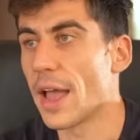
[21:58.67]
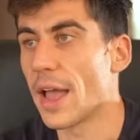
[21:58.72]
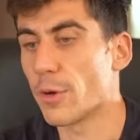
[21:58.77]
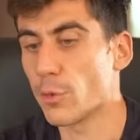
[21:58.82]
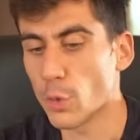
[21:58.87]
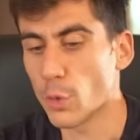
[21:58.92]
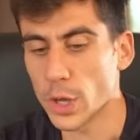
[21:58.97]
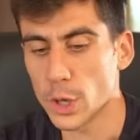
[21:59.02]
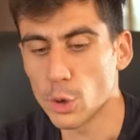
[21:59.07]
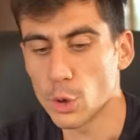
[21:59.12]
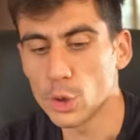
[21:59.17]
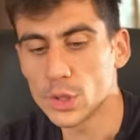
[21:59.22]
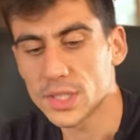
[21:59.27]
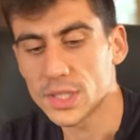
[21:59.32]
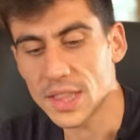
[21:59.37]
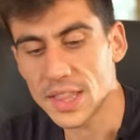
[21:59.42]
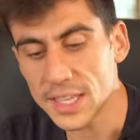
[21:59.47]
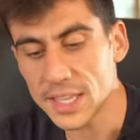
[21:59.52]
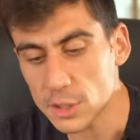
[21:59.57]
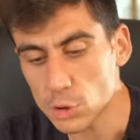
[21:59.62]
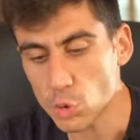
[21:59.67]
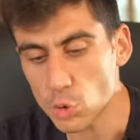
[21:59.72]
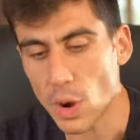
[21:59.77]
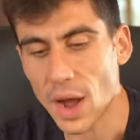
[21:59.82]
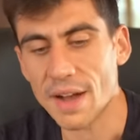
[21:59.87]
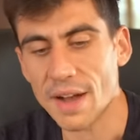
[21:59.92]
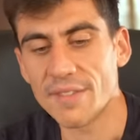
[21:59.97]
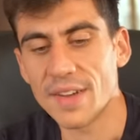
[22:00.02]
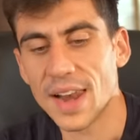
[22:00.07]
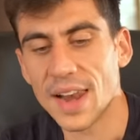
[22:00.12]
and we used this to
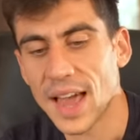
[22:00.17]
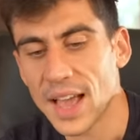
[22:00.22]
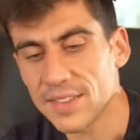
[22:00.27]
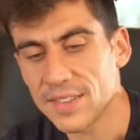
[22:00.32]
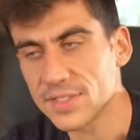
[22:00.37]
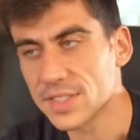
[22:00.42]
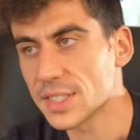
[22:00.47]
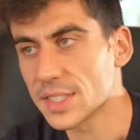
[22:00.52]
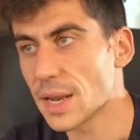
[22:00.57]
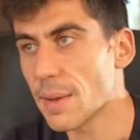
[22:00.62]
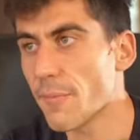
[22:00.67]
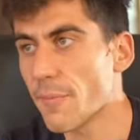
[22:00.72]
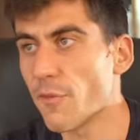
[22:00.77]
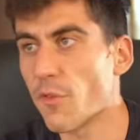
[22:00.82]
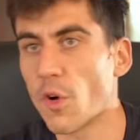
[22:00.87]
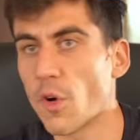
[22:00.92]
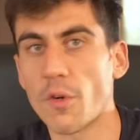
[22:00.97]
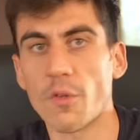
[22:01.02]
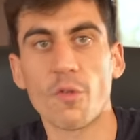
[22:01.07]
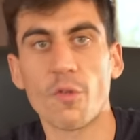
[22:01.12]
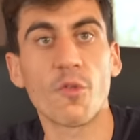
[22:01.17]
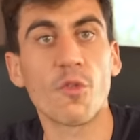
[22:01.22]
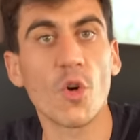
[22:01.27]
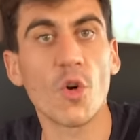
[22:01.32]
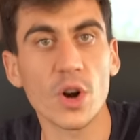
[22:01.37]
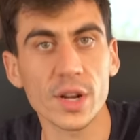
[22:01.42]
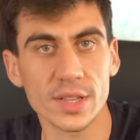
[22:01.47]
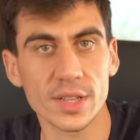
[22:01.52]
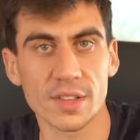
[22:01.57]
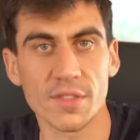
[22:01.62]
have a live stream for
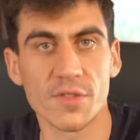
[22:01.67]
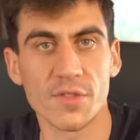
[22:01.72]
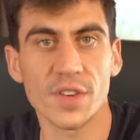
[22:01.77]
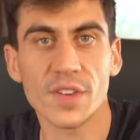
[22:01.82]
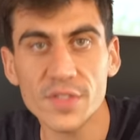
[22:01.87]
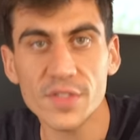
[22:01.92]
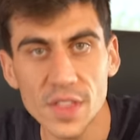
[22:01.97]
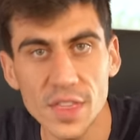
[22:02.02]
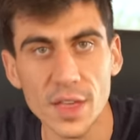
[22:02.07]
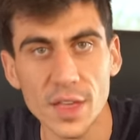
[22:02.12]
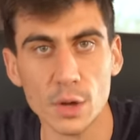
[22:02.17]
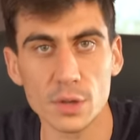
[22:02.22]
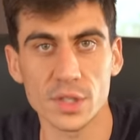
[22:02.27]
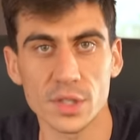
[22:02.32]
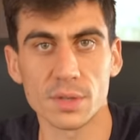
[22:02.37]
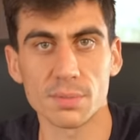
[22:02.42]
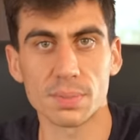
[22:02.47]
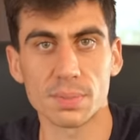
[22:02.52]
40, 50,000